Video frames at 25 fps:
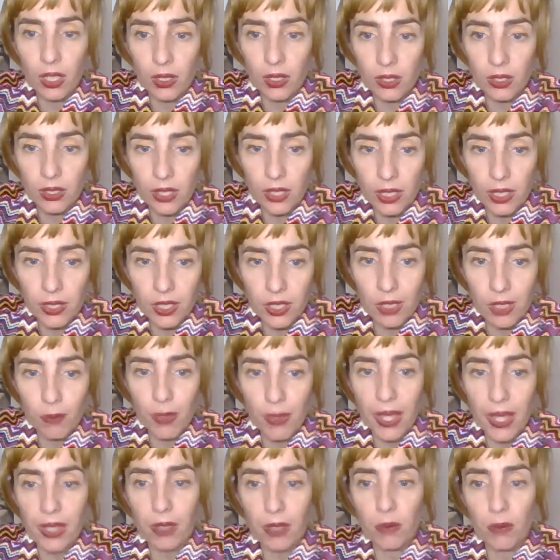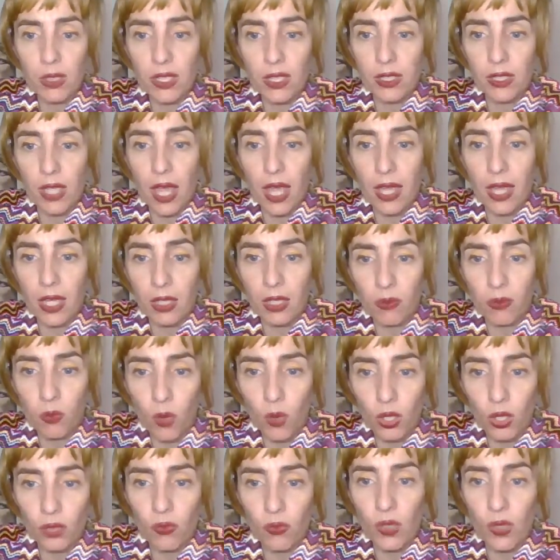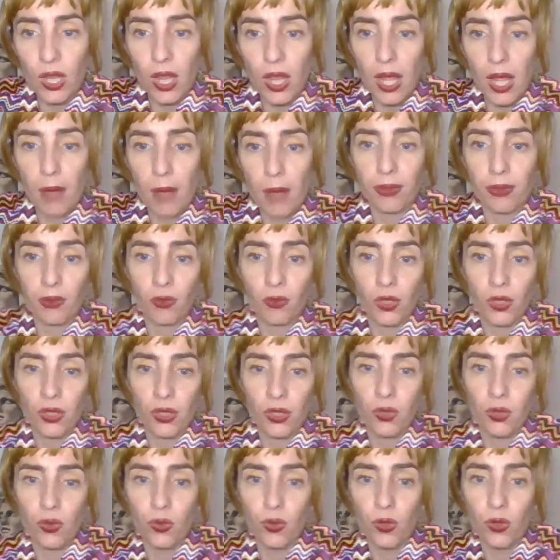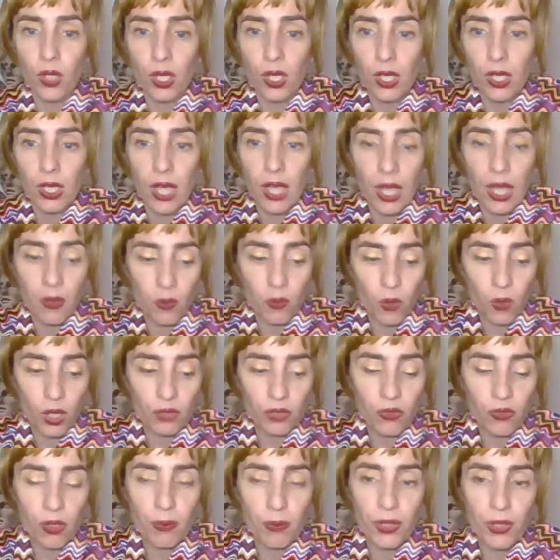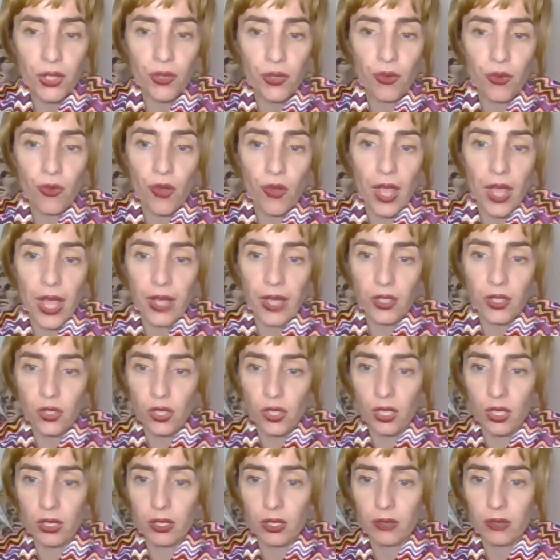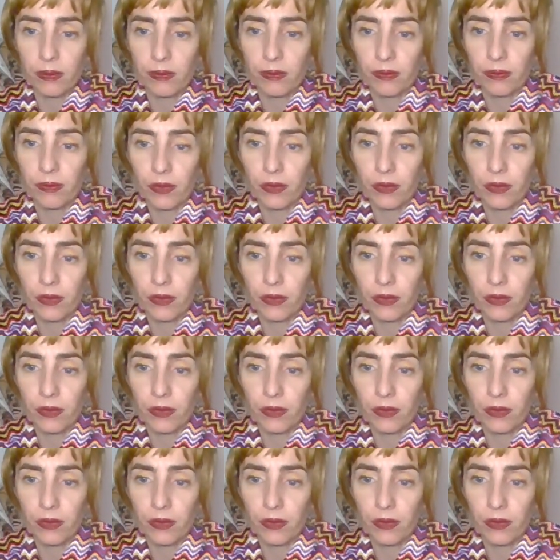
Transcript: that he make mistake and what will happen with you and what will be your reaction,